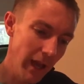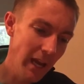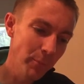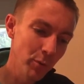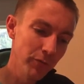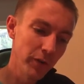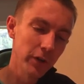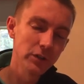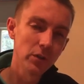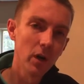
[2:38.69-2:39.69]
April
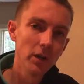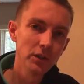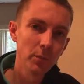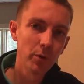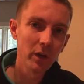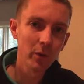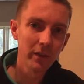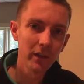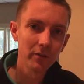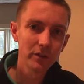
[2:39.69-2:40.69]
1st will also bring
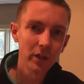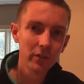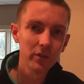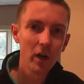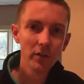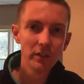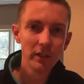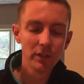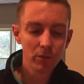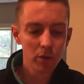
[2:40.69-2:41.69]
with it the return of golf
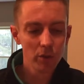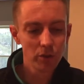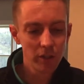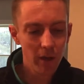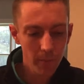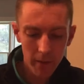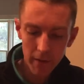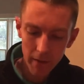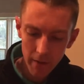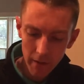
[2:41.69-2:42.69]
season rules. So,
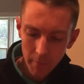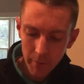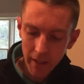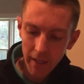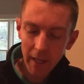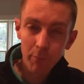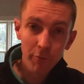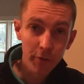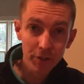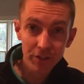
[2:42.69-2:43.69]
beginning
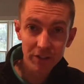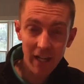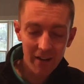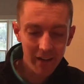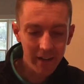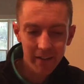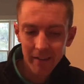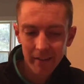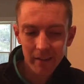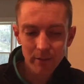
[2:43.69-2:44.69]
April 1st, this Saturday,
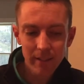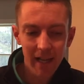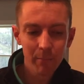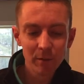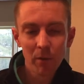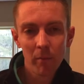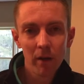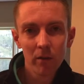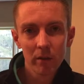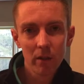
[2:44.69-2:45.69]
no denim is
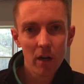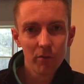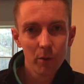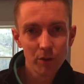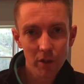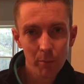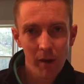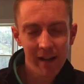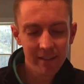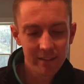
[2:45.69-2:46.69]
permitted on the golf course or the
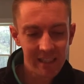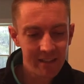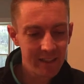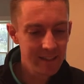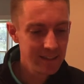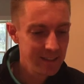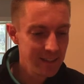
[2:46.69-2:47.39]
practice area.